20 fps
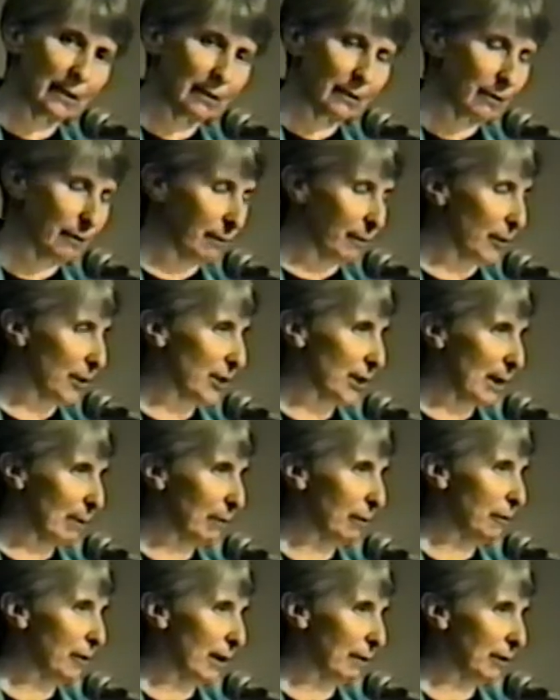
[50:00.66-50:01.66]
For example,
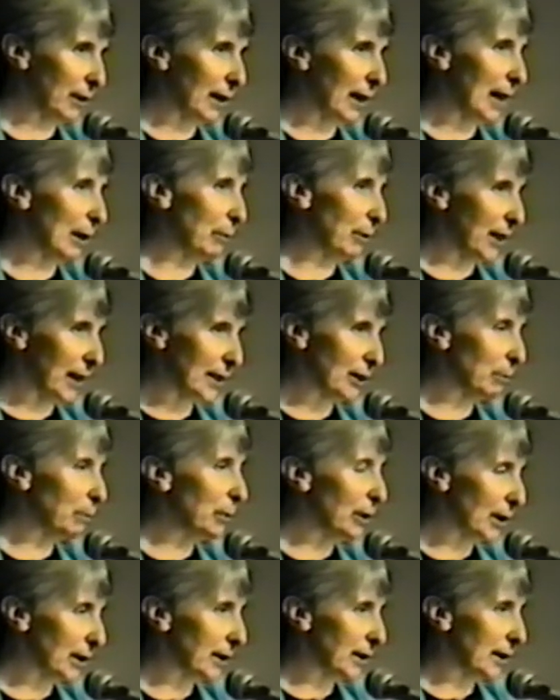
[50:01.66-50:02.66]
if you have a library that has
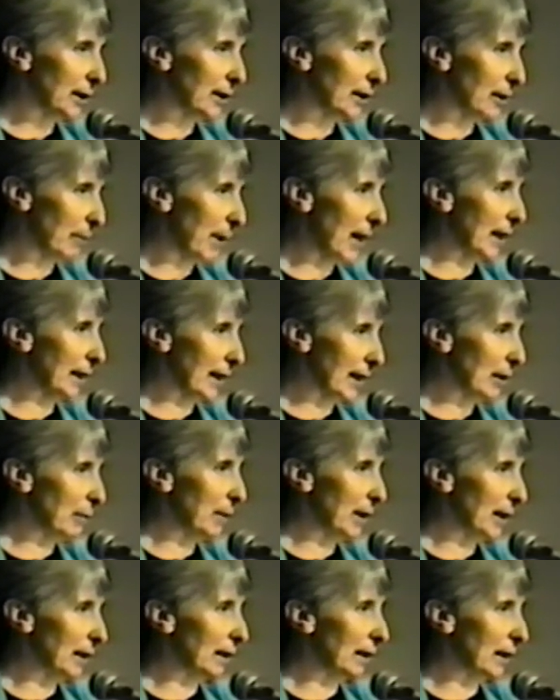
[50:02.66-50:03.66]
books in it about gay
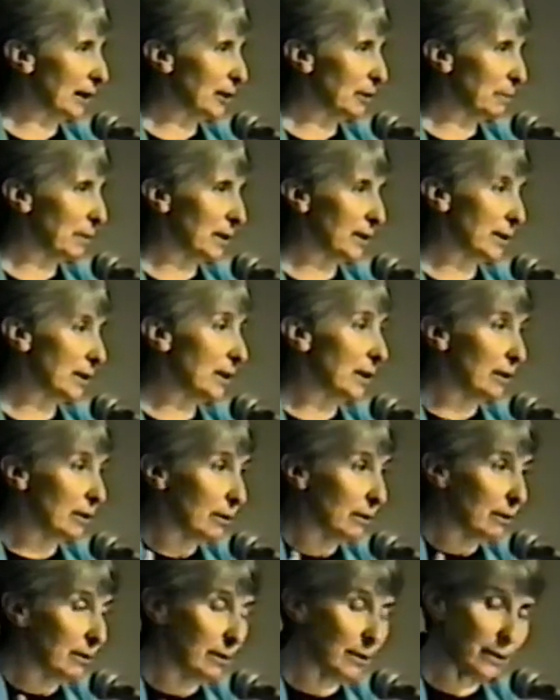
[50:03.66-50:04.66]
men and lesbians,
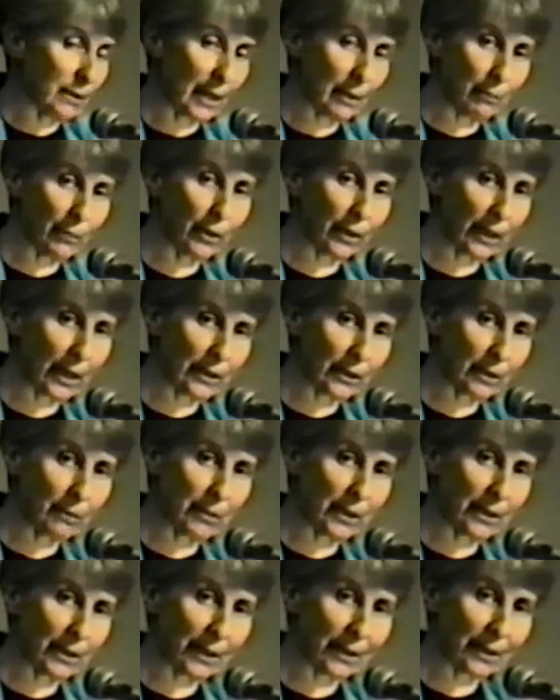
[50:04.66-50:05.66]
then that book has to be
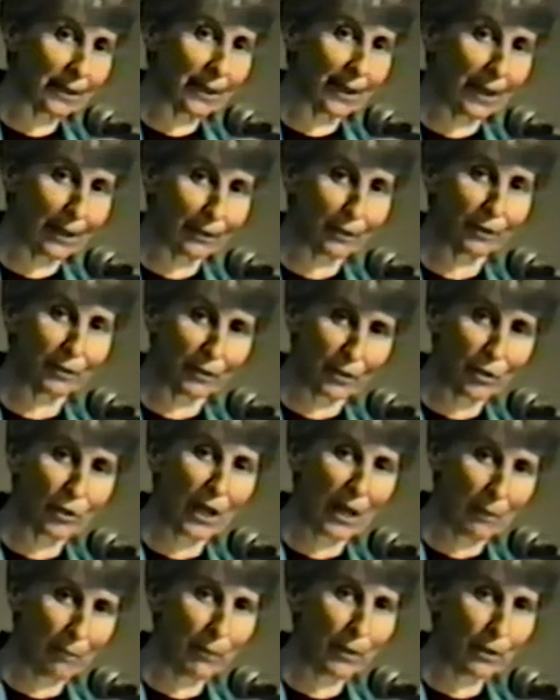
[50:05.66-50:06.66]
taken out, or you
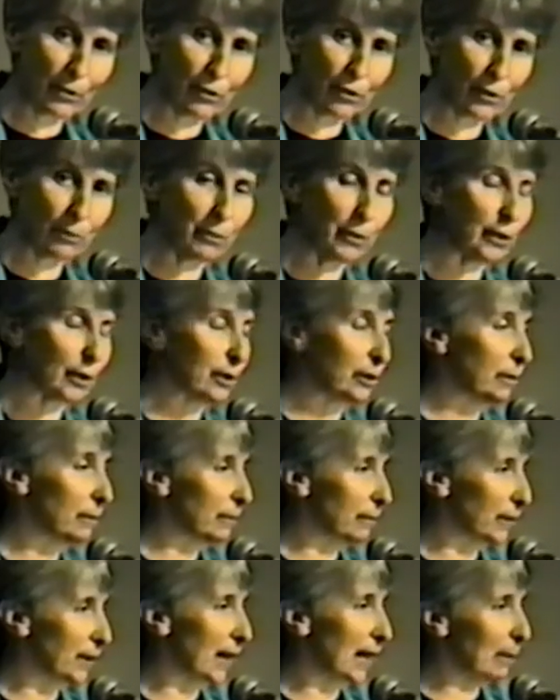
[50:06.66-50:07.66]
can't purchase books
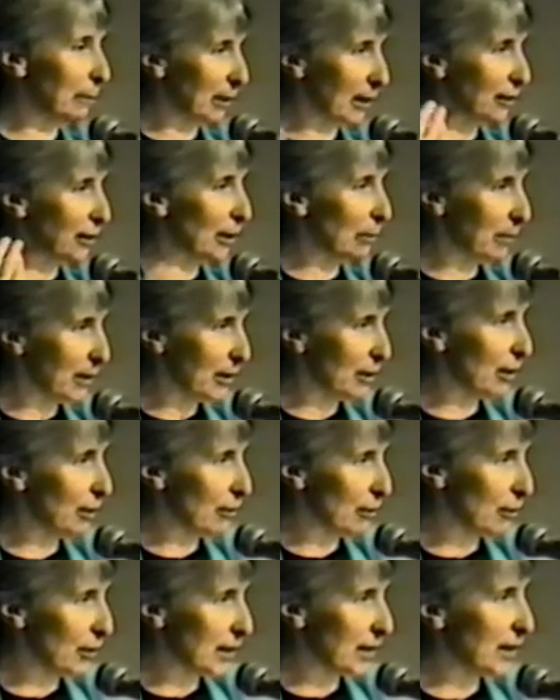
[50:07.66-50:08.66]
for that because they'd be
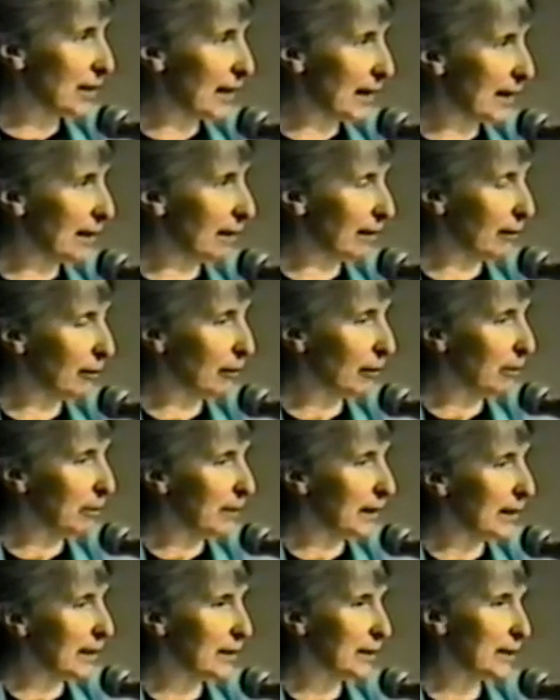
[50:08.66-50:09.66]
using state and local monies.